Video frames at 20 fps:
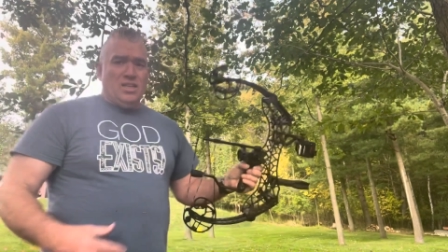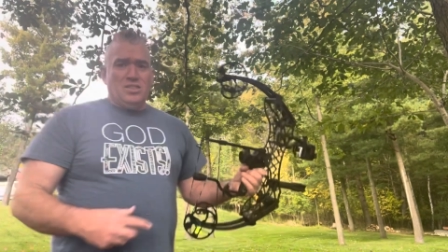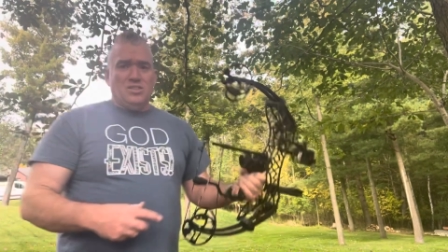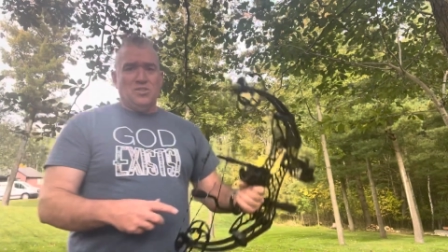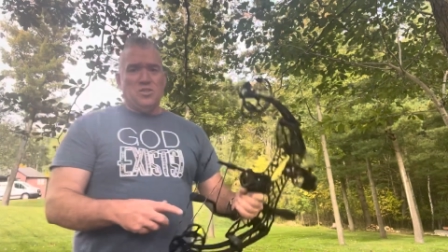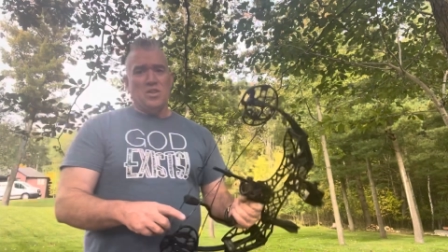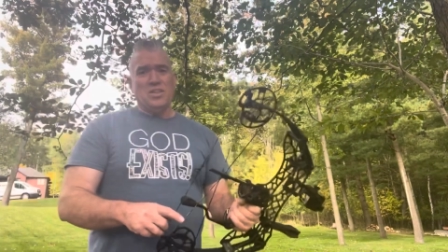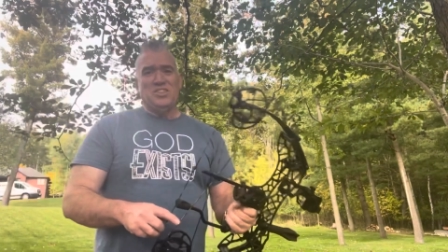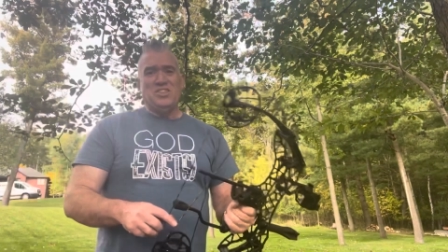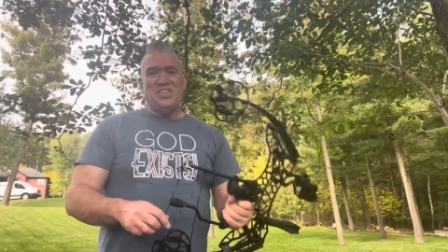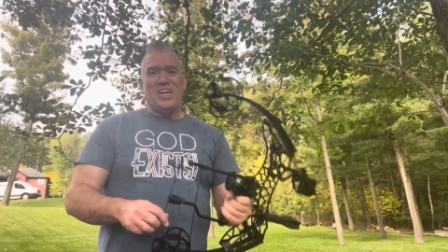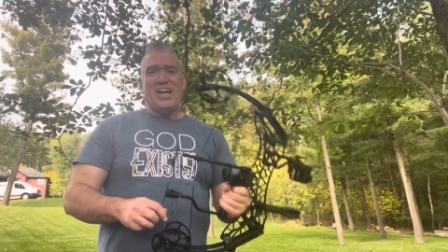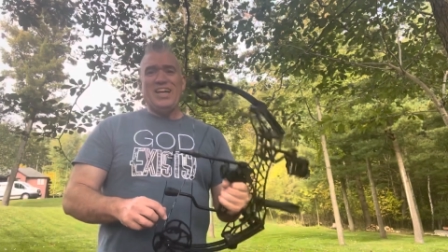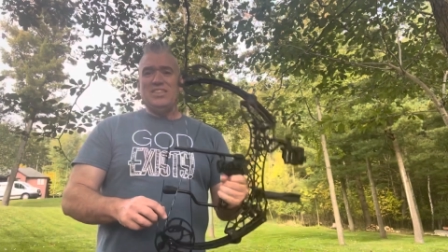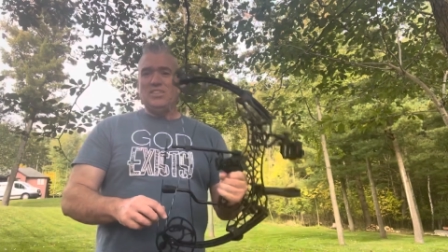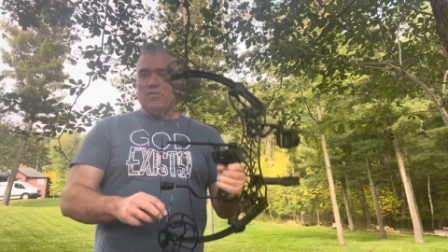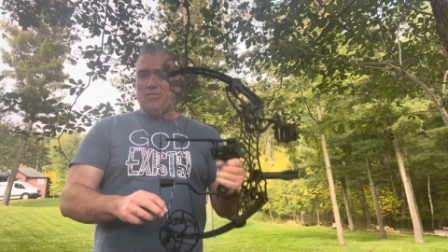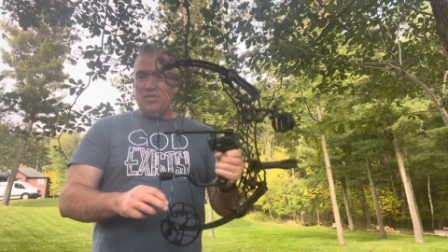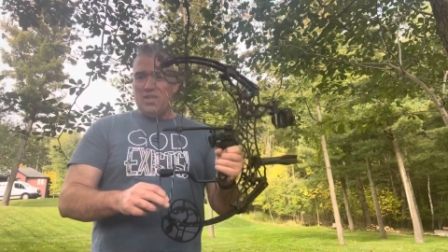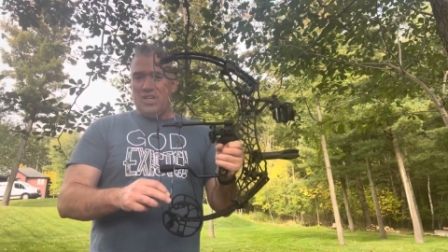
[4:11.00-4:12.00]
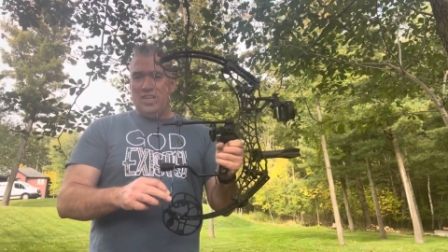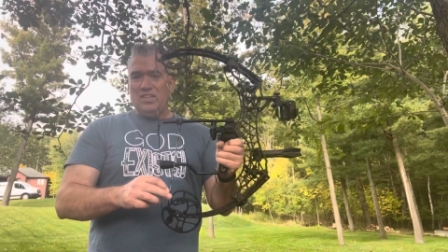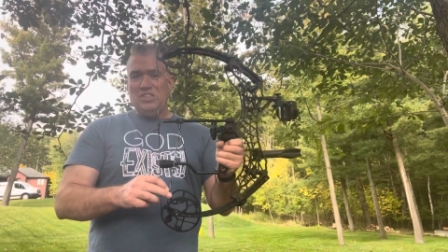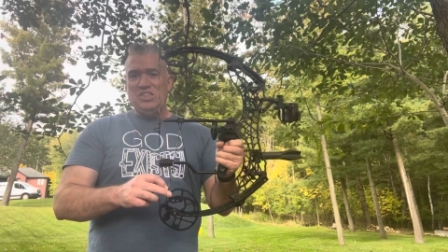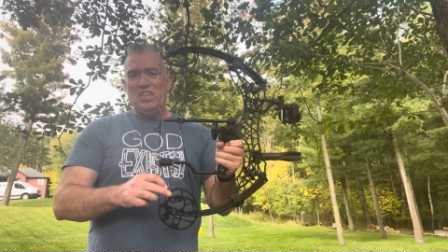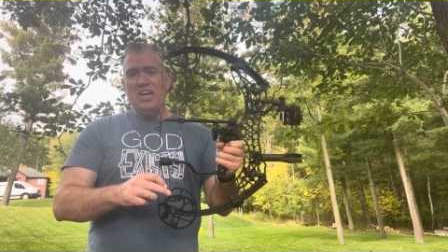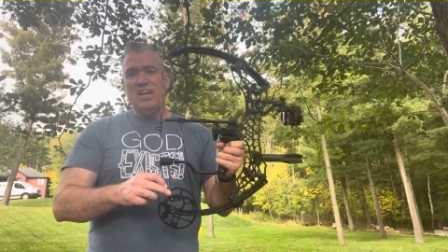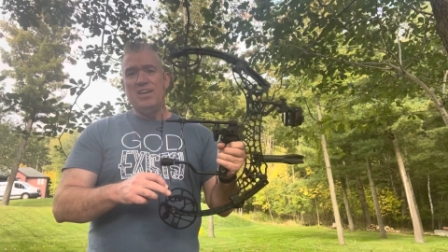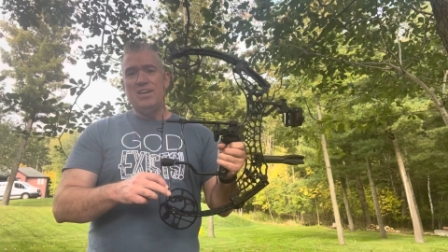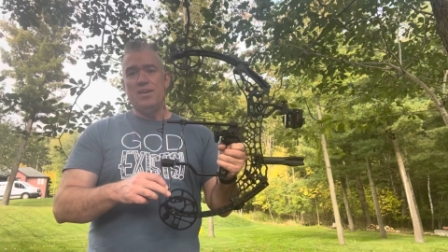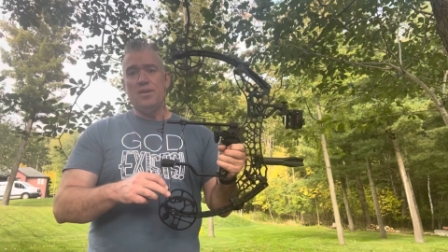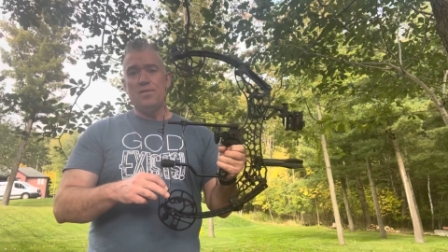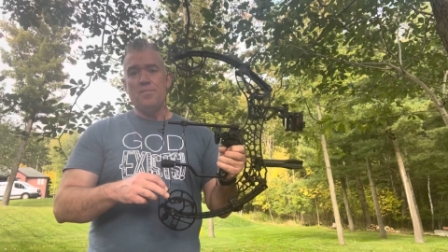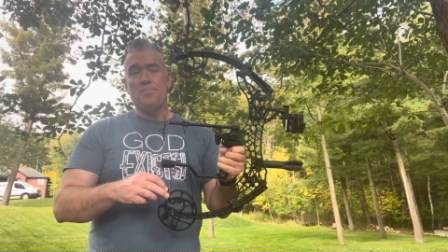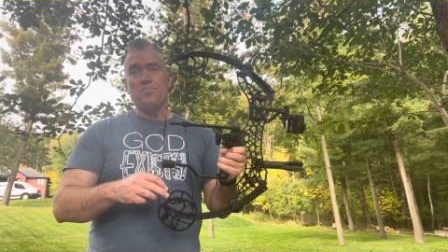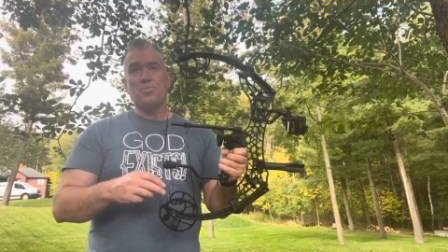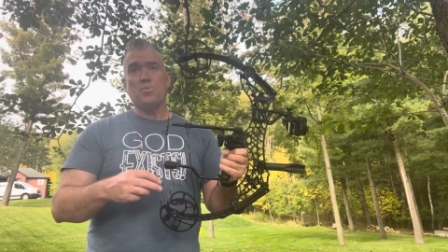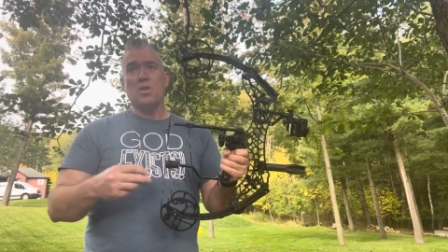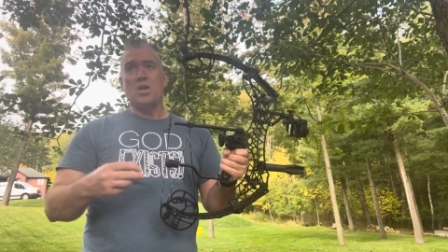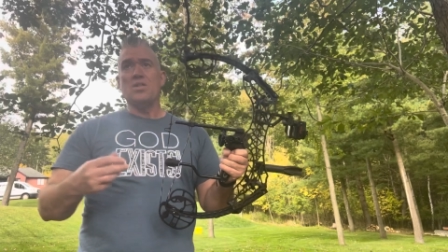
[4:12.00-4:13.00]
the size of this,
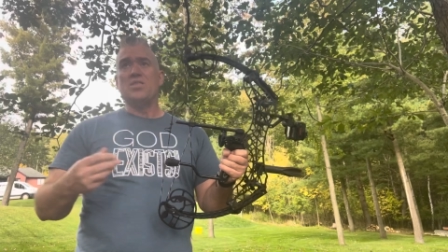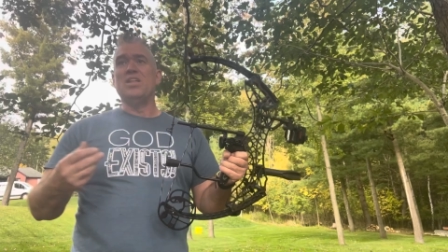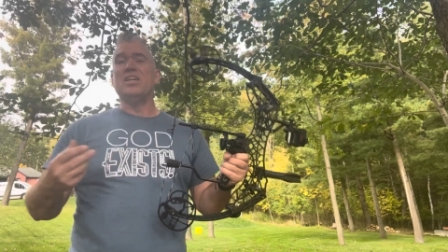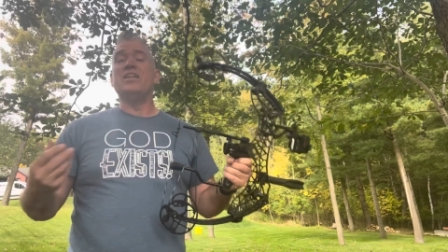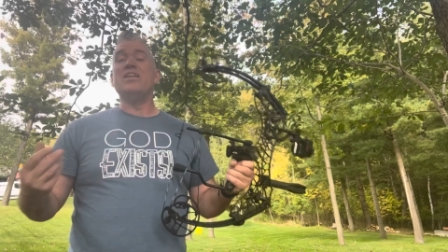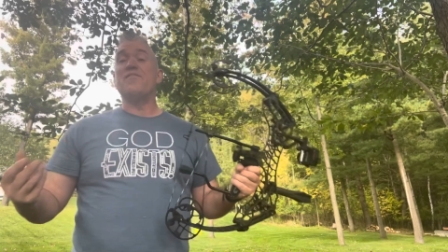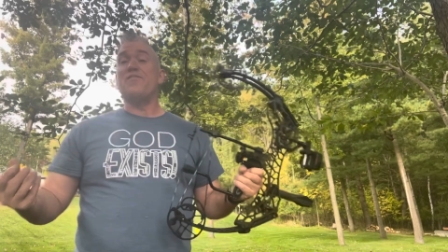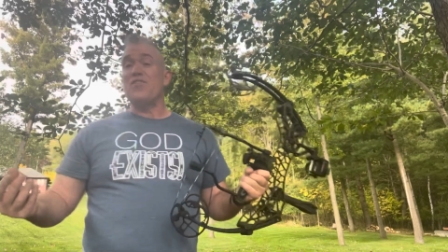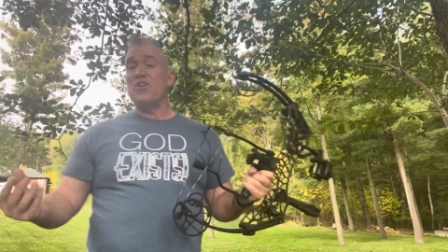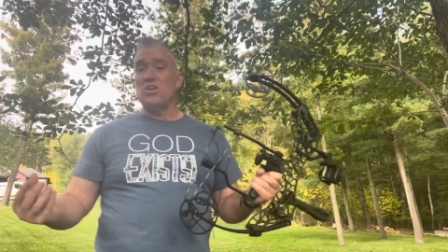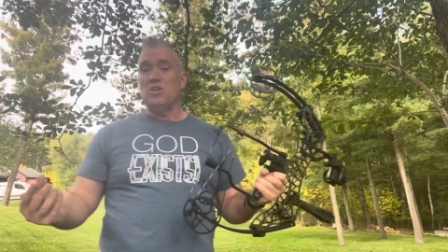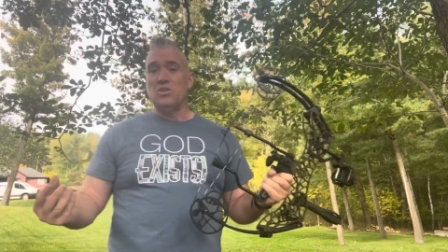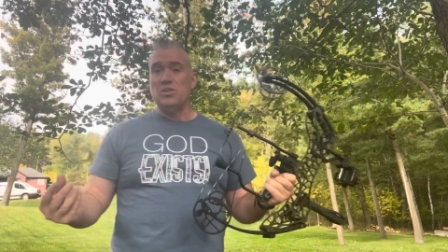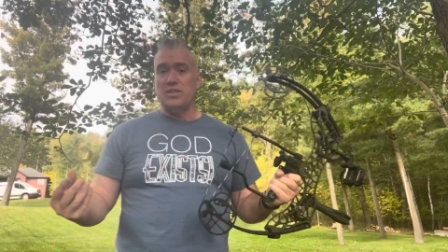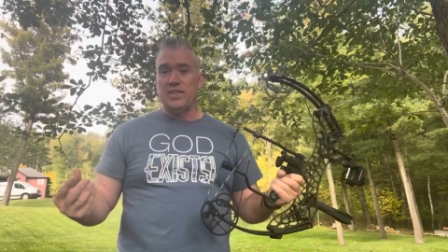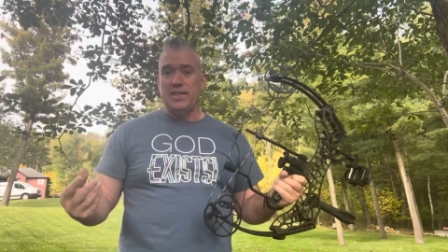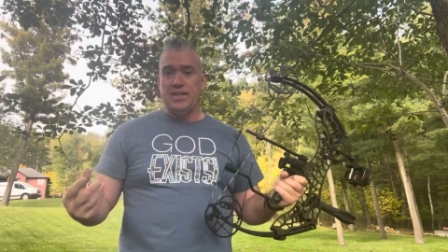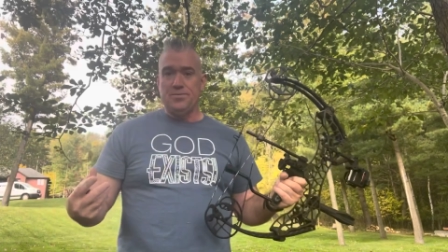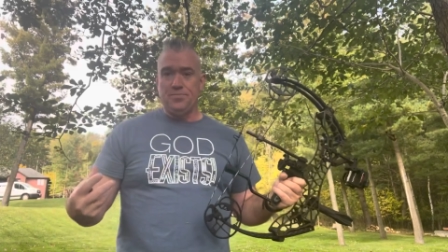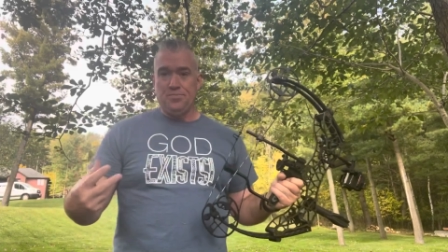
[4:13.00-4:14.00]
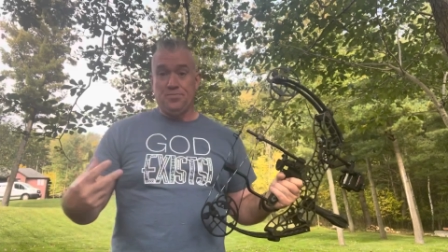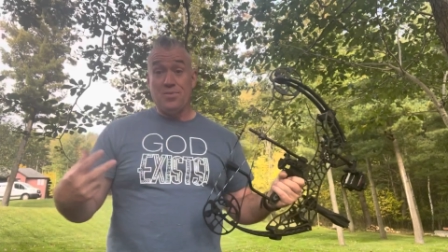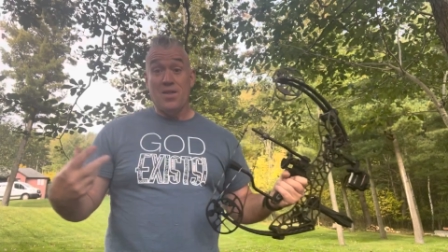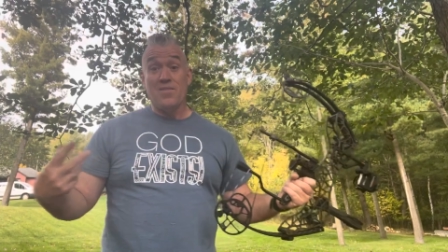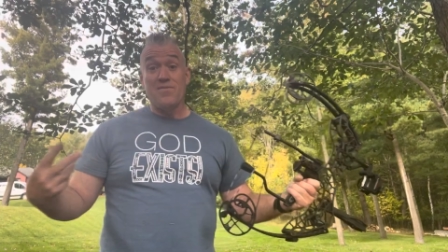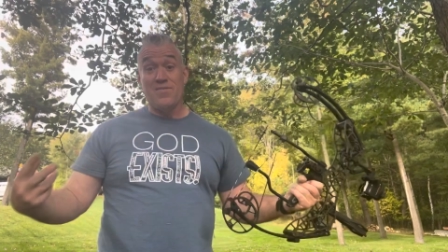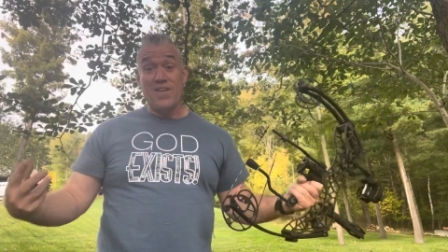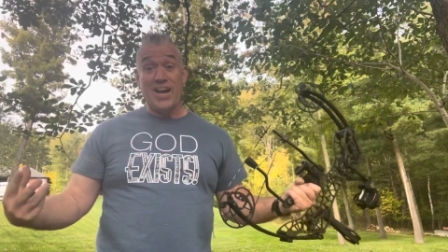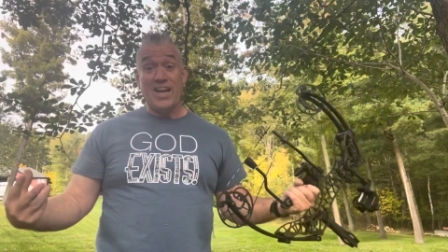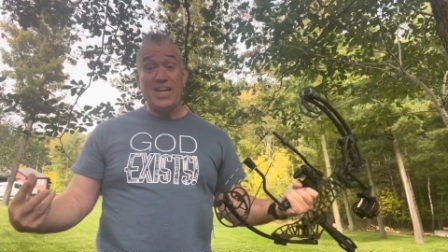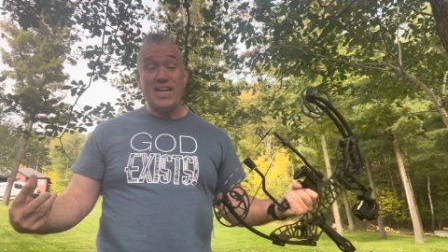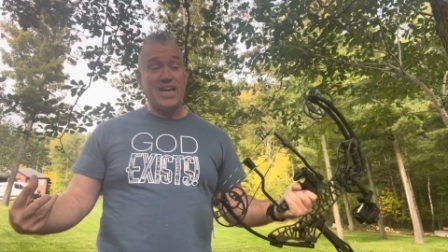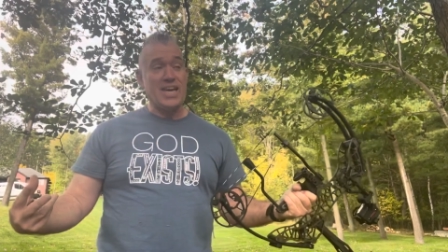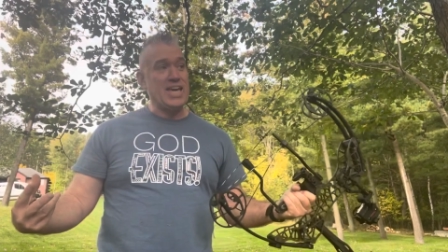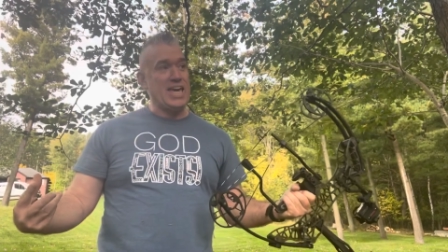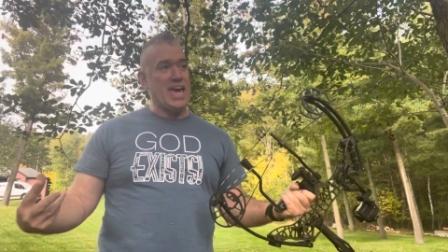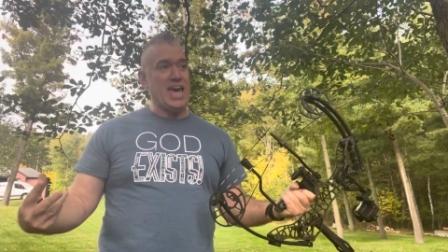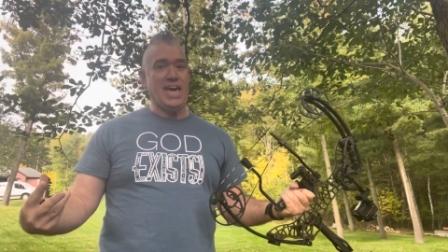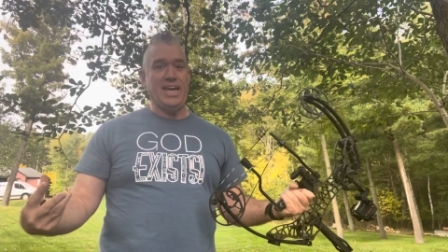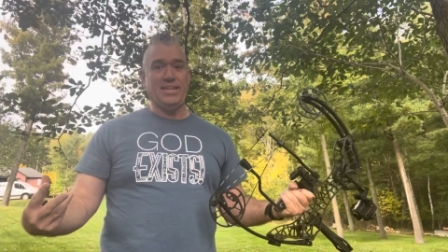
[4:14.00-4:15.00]
the difficulty, finding a
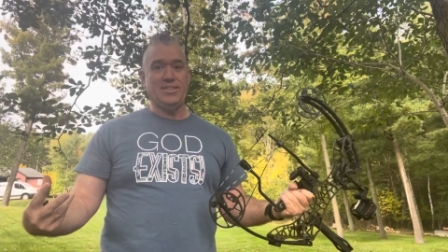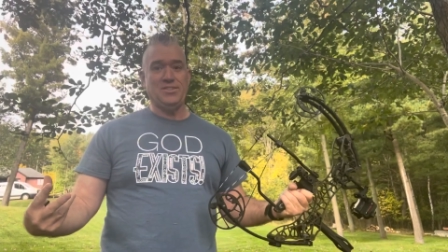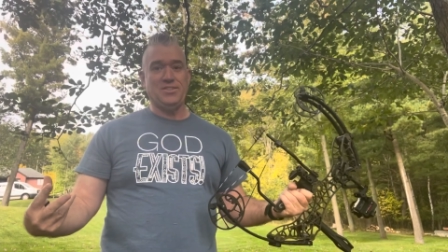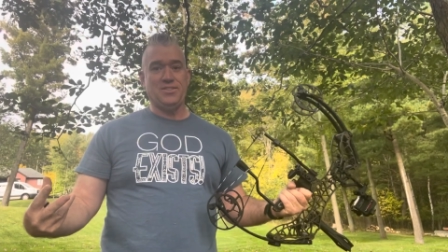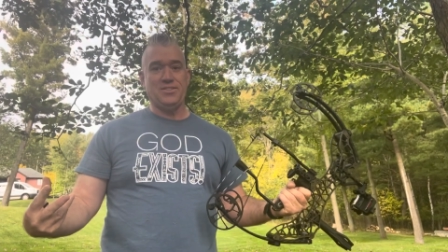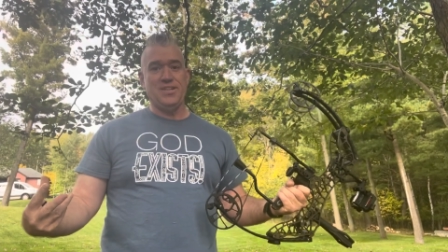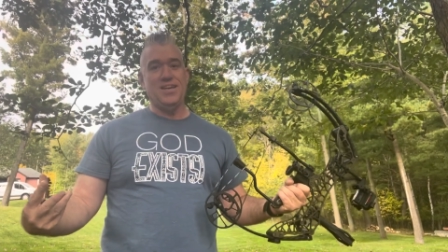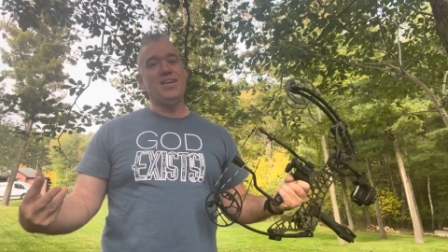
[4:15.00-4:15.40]
case.